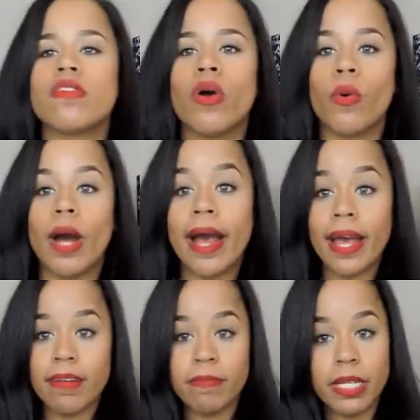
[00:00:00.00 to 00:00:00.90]
So I
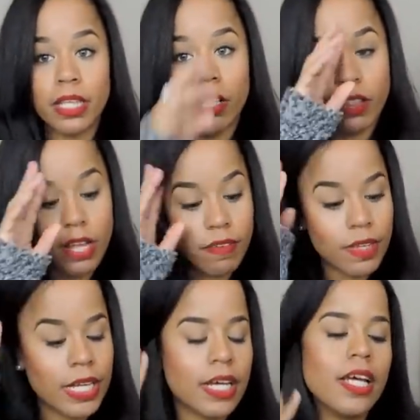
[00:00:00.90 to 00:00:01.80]
have been
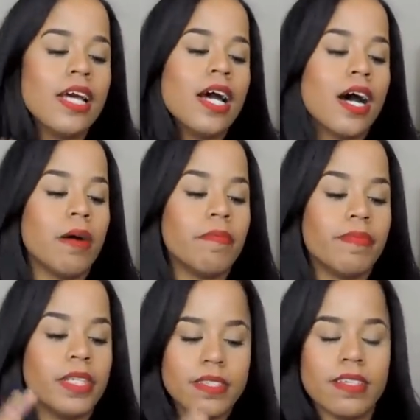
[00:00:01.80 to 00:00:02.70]
loving
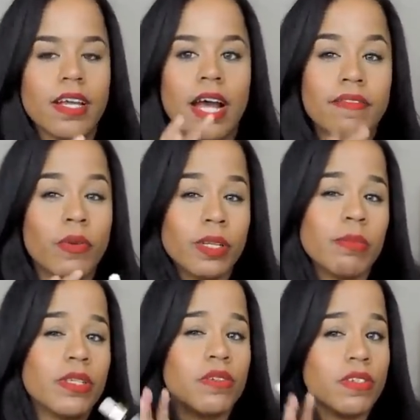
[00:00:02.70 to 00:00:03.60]
um, this. I've only
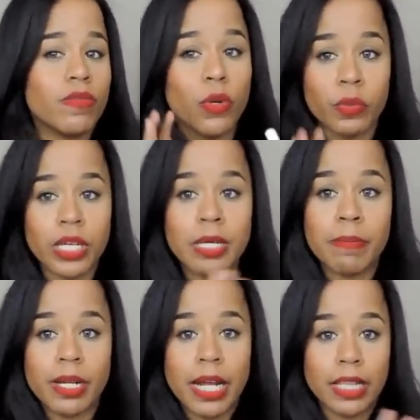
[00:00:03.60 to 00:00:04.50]
been using for a week,
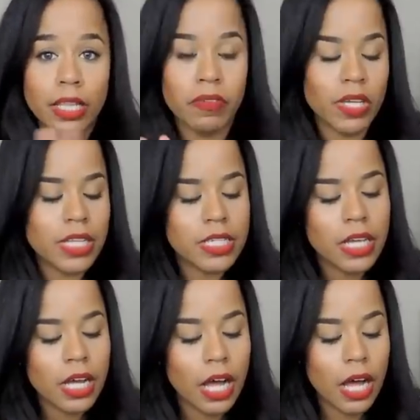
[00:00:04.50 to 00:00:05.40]
but love it.
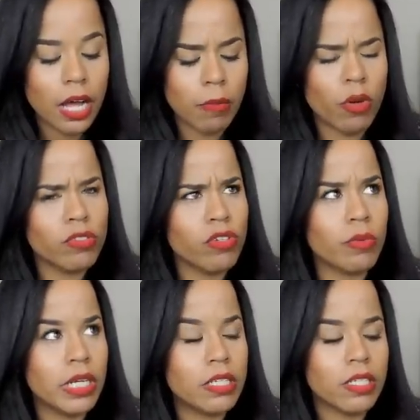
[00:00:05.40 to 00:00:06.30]
Um, or
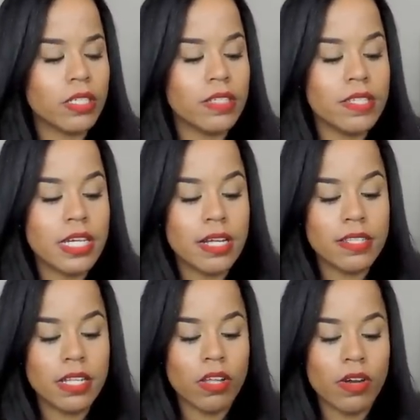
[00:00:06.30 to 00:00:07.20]
two weeks. This is the
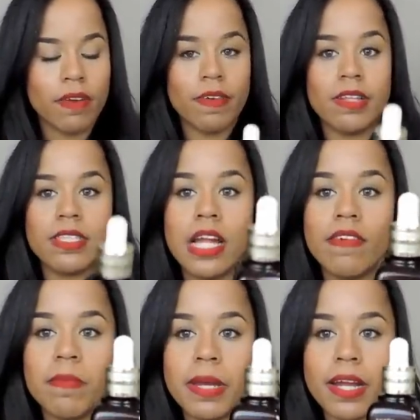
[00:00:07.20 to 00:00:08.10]
Estee Lauder Advanced
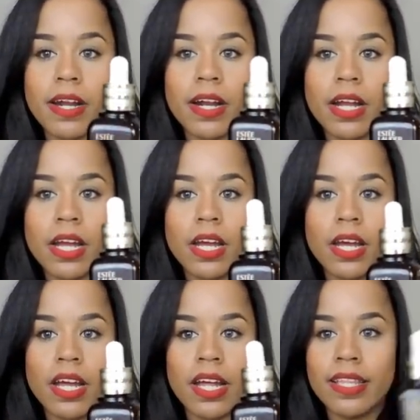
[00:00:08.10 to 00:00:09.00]
Night Repair.
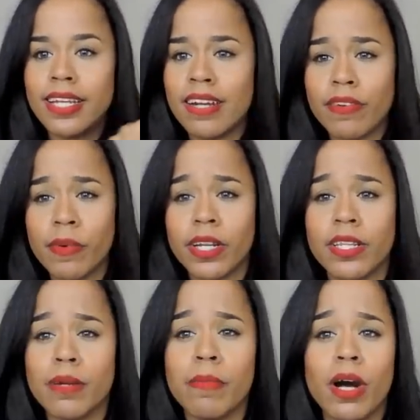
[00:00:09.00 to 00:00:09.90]
I think everyone
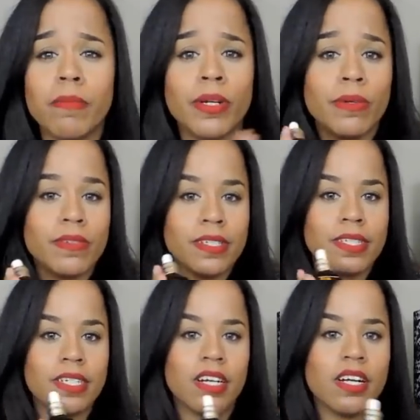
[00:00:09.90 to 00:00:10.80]
and their mom knows
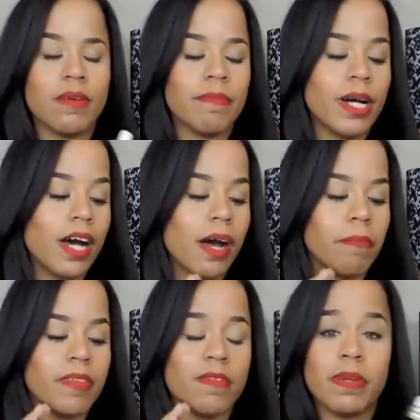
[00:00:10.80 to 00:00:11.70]
this serum.
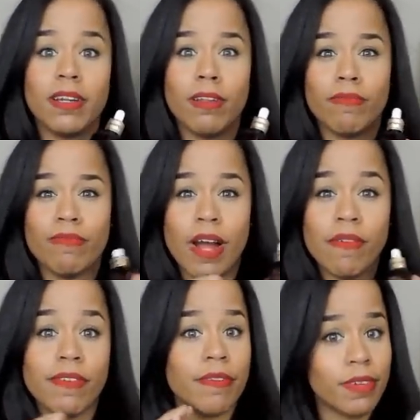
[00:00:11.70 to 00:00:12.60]
Um, it's been
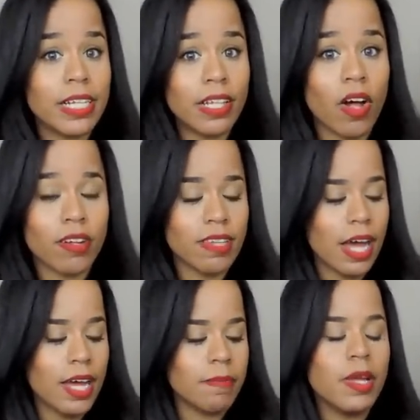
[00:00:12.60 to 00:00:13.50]
around for a really long
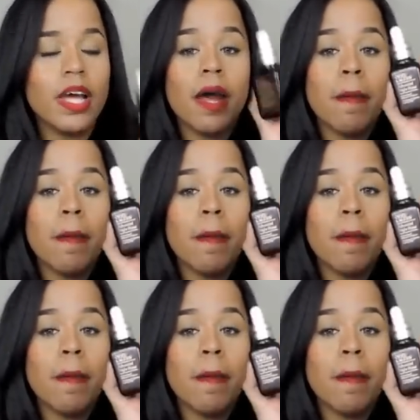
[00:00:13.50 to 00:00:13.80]
time,